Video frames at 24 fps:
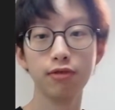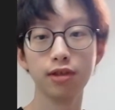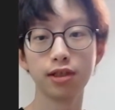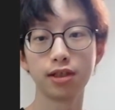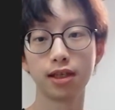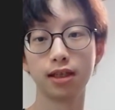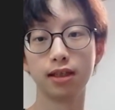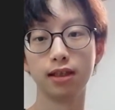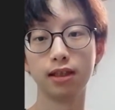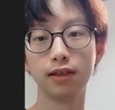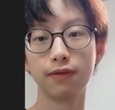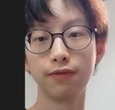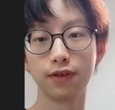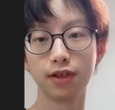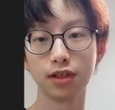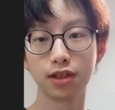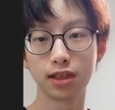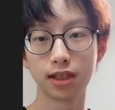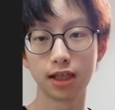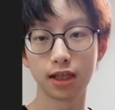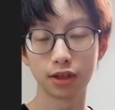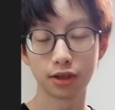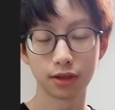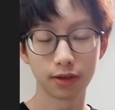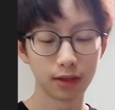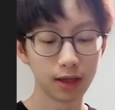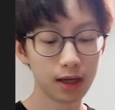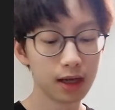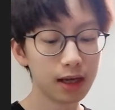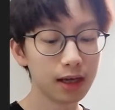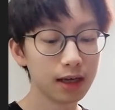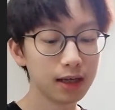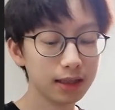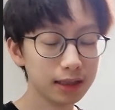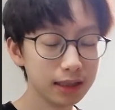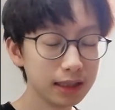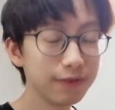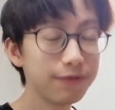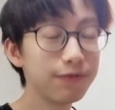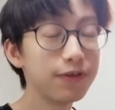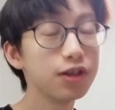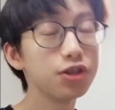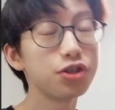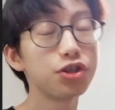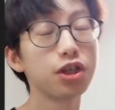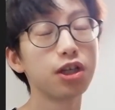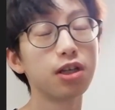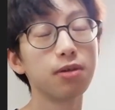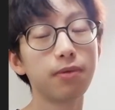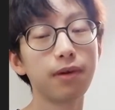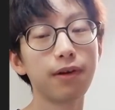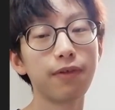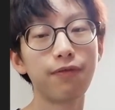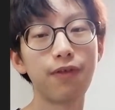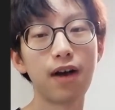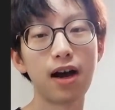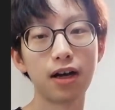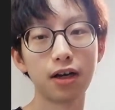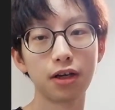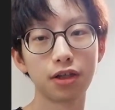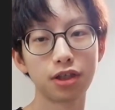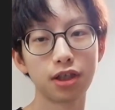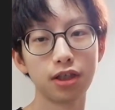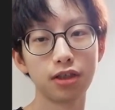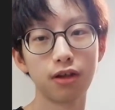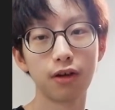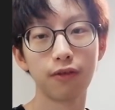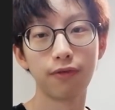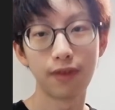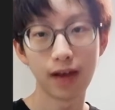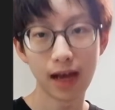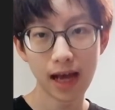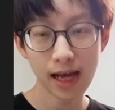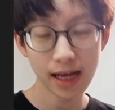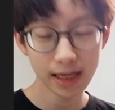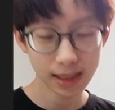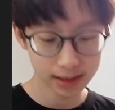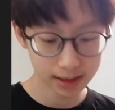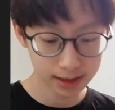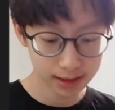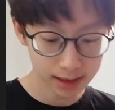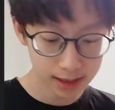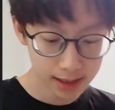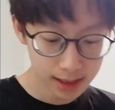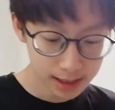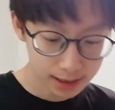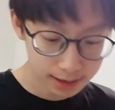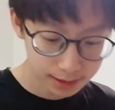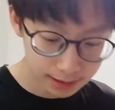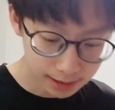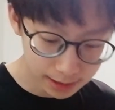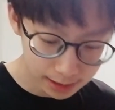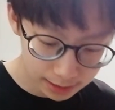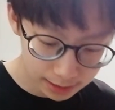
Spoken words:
is a differentiable function of x, then